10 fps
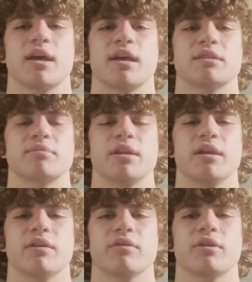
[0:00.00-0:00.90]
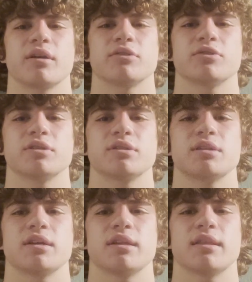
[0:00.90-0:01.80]
as many other countries
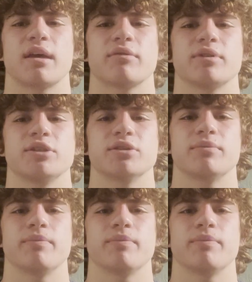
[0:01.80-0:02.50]
in that region,